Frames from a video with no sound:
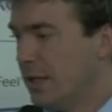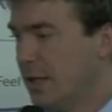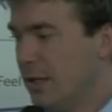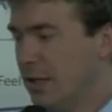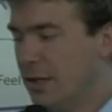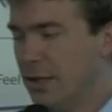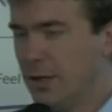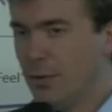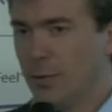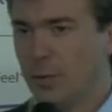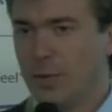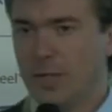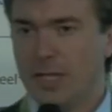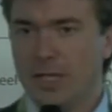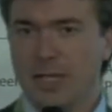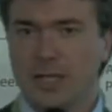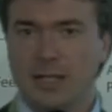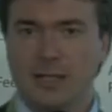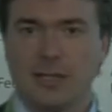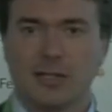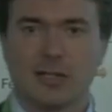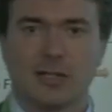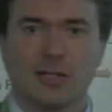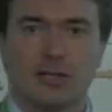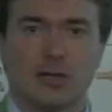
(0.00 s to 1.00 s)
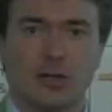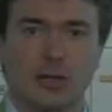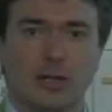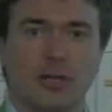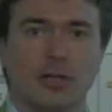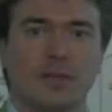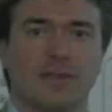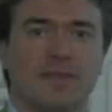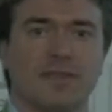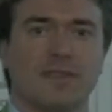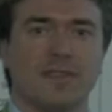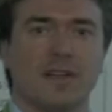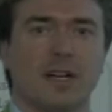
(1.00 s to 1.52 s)
Uh, we
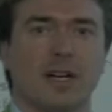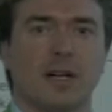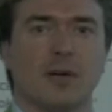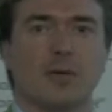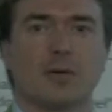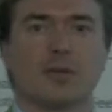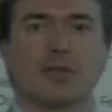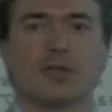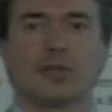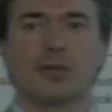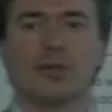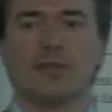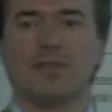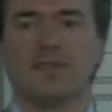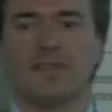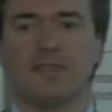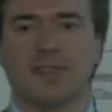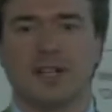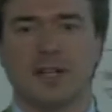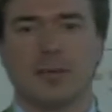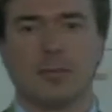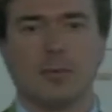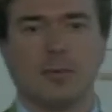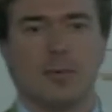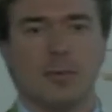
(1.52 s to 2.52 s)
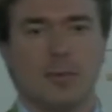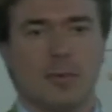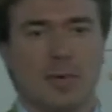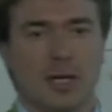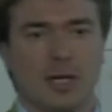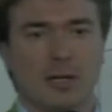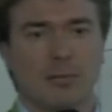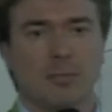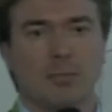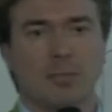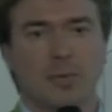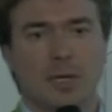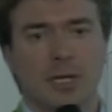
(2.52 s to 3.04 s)
serve our software by
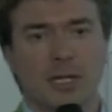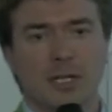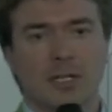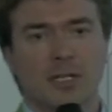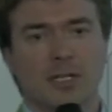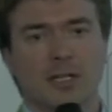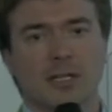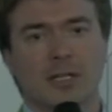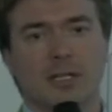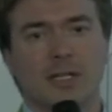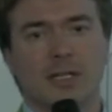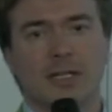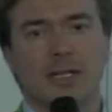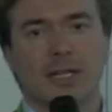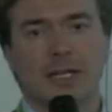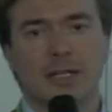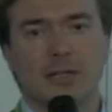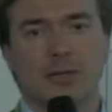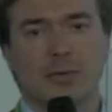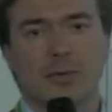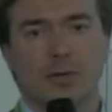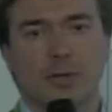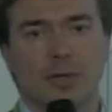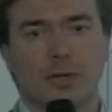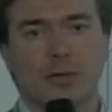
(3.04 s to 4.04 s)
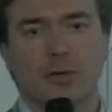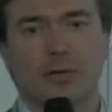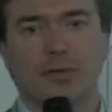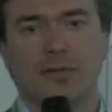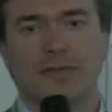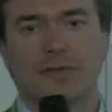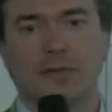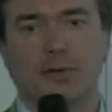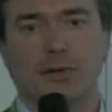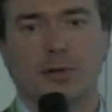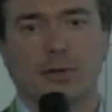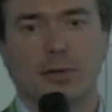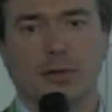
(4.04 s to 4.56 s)
a partner network
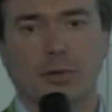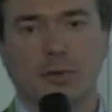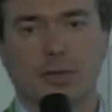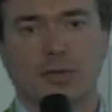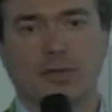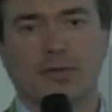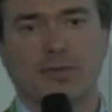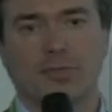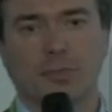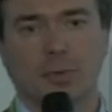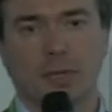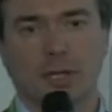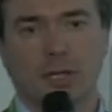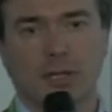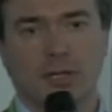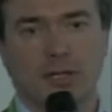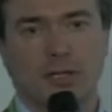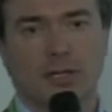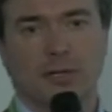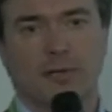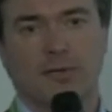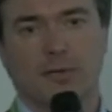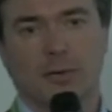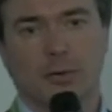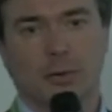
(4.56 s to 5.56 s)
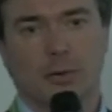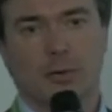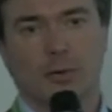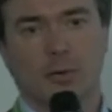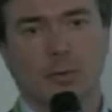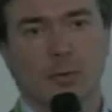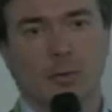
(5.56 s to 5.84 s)
of hundreds of partners over the whole